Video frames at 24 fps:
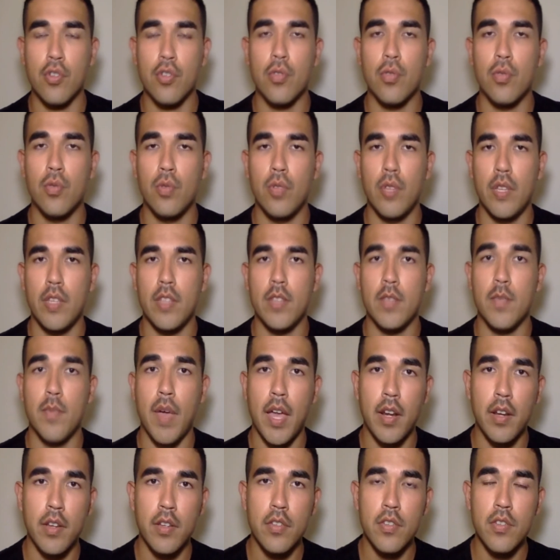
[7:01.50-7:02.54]
tool is
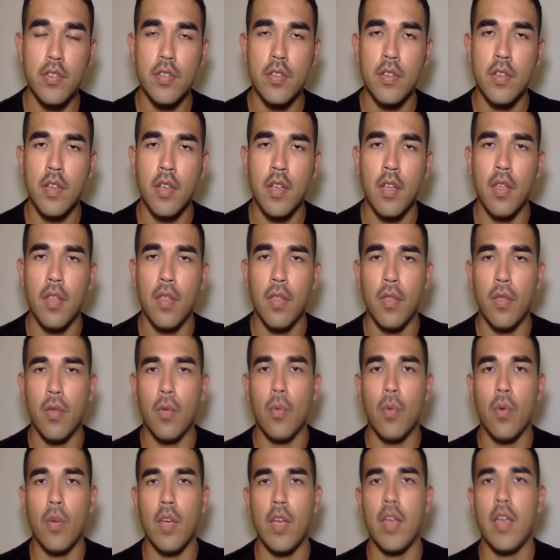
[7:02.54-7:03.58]
managed, the
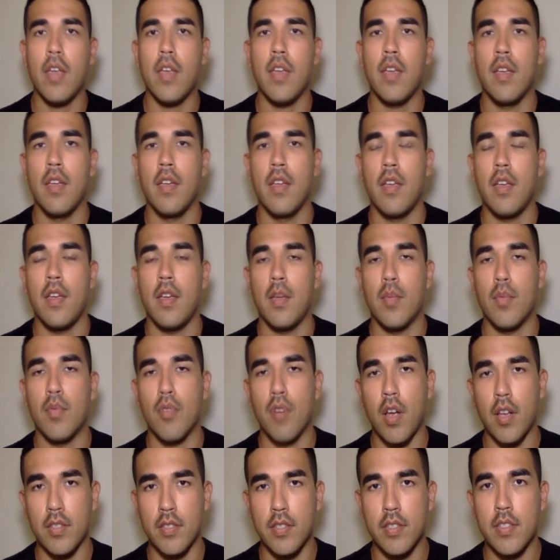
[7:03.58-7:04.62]
way it
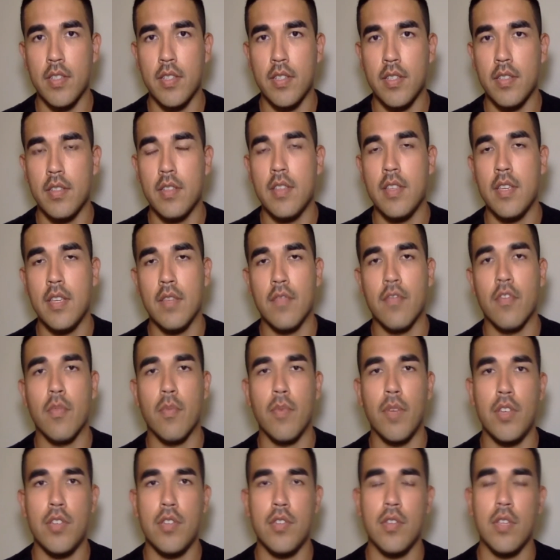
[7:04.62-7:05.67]
processes the
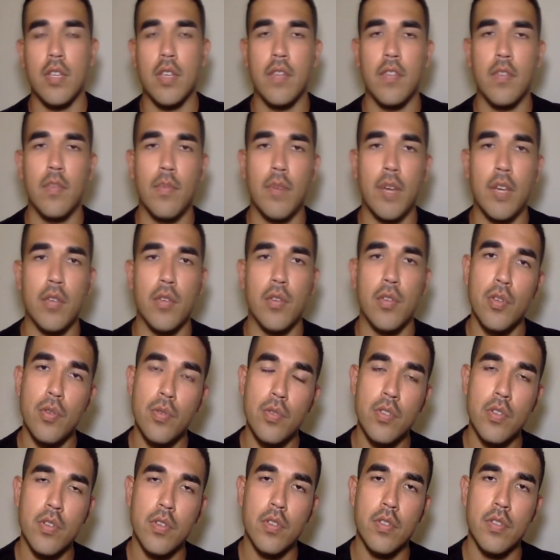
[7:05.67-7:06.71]
information given by your
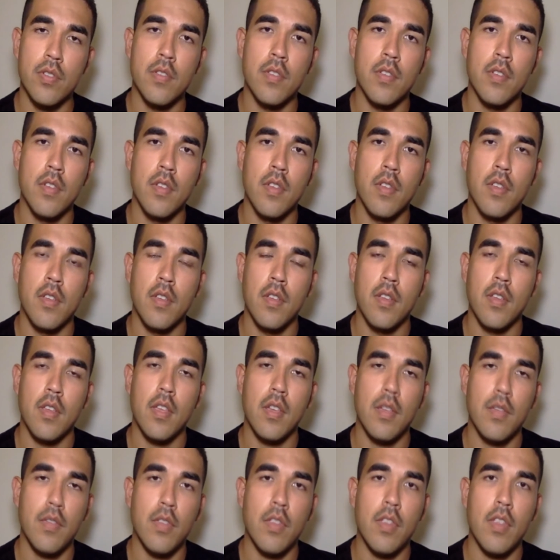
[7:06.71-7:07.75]
users,
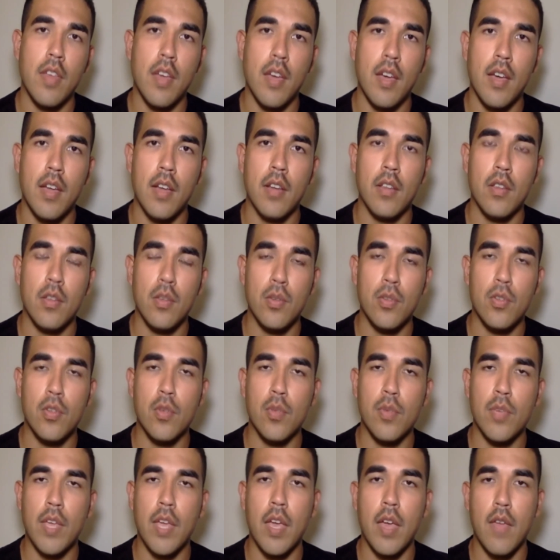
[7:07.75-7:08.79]
given that user
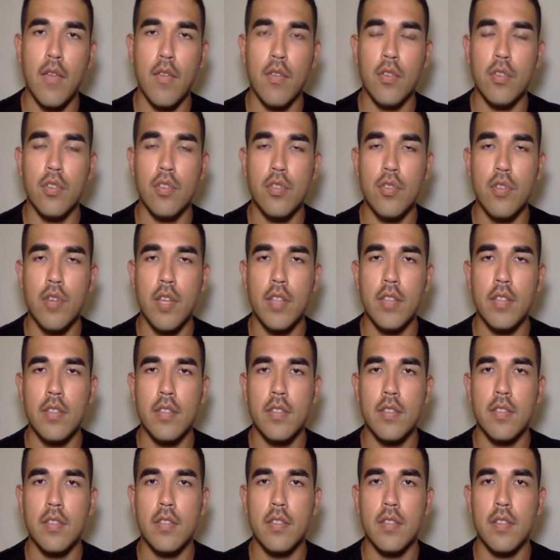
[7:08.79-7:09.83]
behavior and
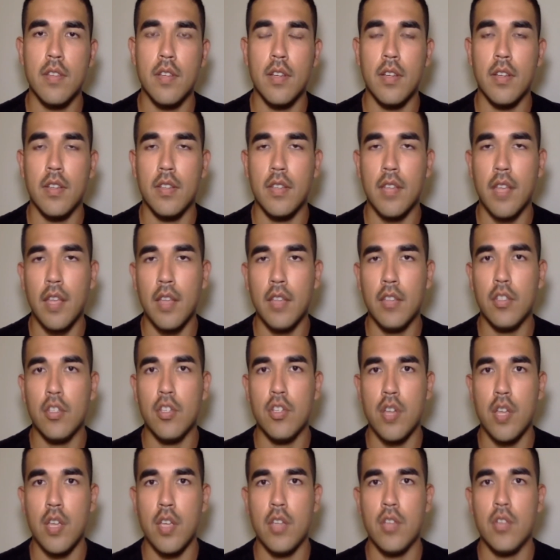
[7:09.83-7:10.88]
trends tend to
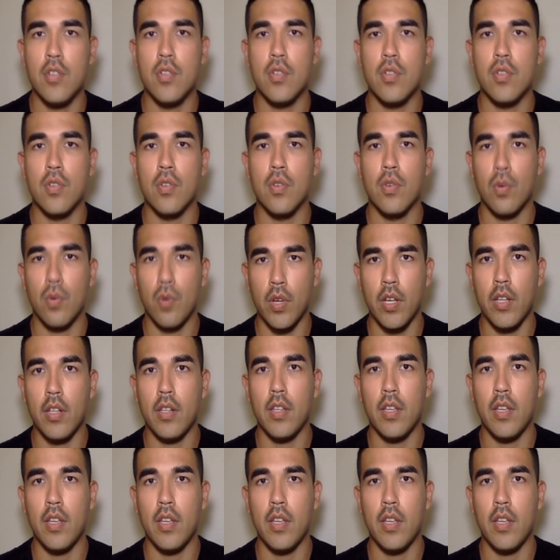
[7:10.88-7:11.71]
change quickly